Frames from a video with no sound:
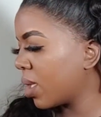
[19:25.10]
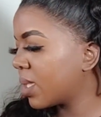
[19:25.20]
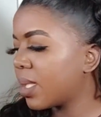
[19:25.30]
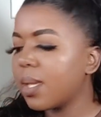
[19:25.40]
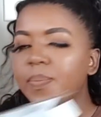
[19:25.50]

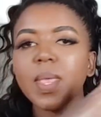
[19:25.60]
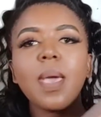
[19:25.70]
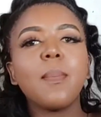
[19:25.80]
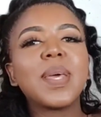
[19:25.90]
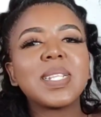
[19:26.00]
honestly
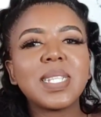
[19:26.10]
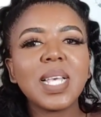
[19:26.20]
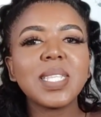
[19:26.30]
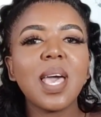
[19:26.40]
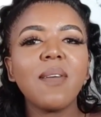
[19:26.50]
but it
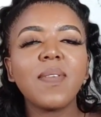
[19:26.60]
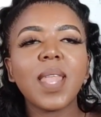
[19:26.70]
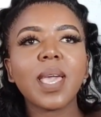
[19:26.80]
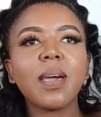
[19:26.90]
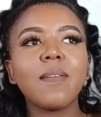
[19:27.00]
does have
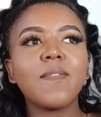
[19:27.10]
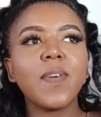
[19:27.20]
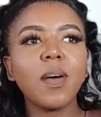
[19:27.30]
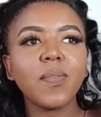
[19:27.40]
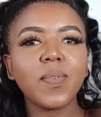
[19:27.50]
like a
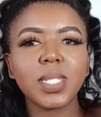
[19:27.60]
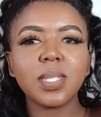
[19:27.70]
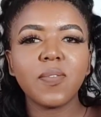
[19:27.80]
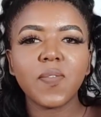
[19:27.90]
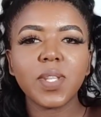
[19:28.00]

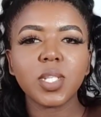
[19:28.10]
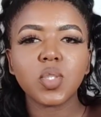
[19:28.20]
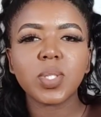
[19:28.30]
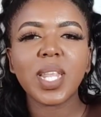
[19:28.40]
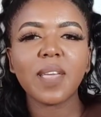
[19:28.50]
velvety finish
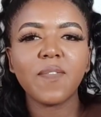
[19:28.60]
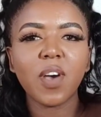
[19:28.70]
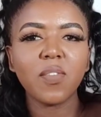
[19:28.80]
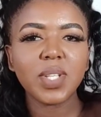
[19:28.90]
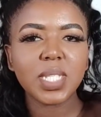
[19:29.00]
to it like a
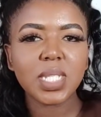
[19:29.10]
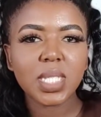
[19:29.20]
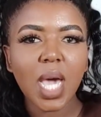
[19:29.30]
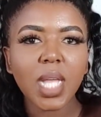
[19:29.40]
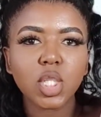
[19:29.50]
velvety
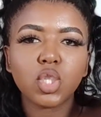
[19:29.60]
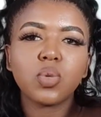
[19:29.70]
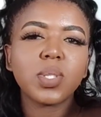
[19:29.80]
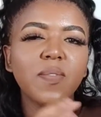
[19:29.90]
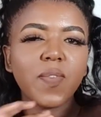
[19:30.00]
touch
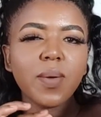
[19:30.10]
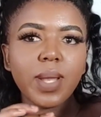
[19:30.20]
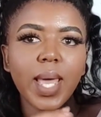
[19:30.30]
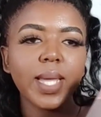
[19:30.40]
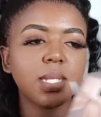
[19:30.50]
to it a very
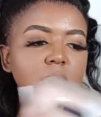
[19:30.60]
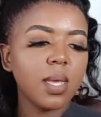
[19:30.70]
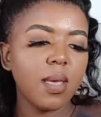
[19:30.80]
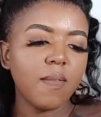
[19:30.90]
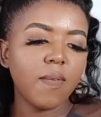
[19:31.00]
light
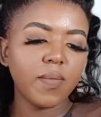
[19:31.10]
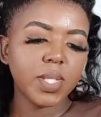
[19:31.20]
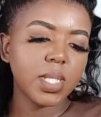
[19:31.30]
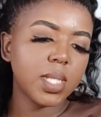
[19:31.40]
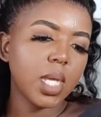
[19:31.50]

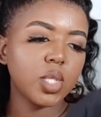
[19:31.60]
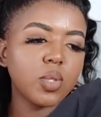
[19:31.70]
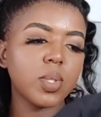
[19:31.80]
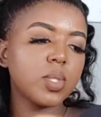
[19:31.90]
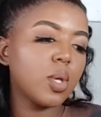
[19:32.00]
velvety touch
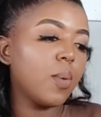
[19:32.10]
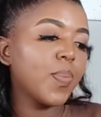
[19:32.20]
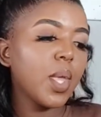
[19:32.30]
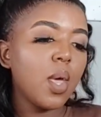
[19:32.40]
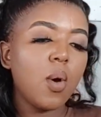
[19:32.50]
to it
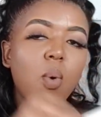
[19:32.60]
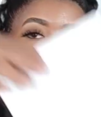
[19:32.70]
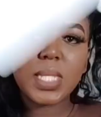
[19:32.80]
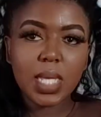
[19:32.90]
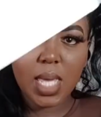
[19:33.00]
so
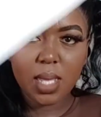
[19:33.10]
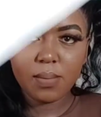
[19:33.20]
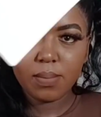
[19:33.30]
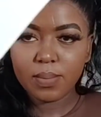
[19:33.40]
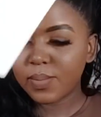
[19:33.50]
once
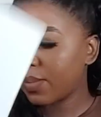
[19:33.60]
again